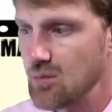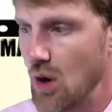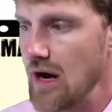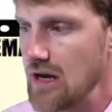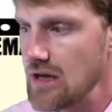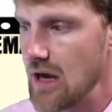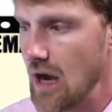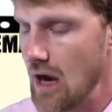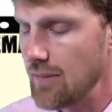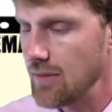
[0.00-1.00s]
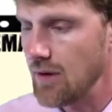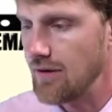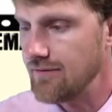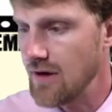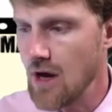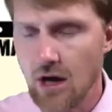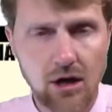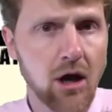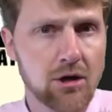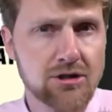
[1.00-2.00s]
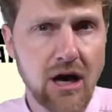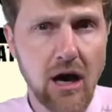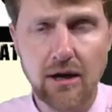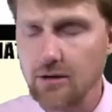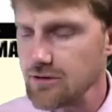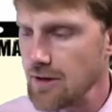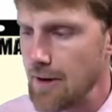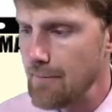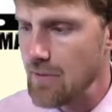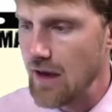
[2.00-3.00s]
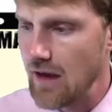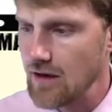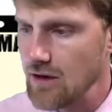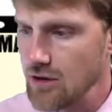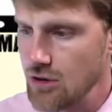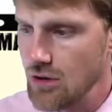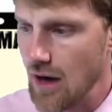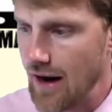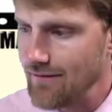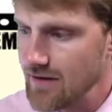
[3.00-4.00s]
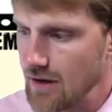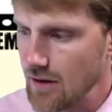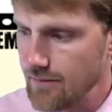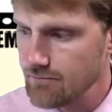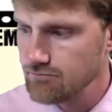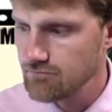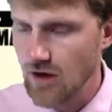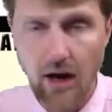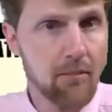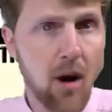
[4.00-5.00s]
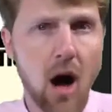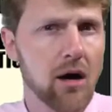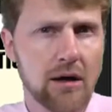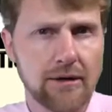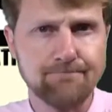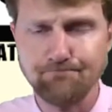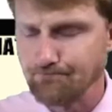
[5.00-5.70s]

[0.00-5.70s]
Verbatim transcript: Braining Camp of Color Tiles, and you have them kind of model it.